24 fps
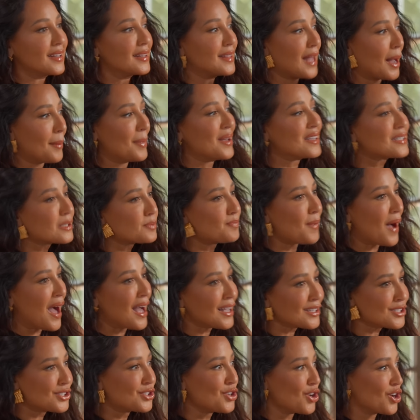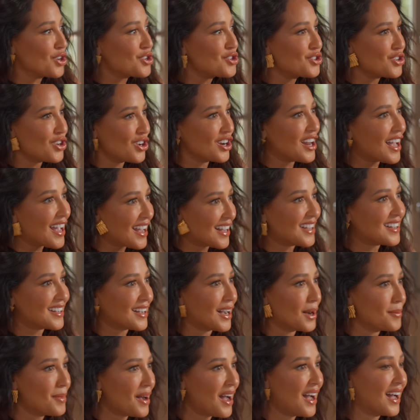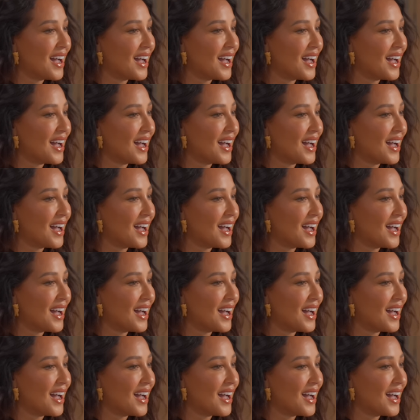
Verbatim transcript: dame espacio, you know, like, come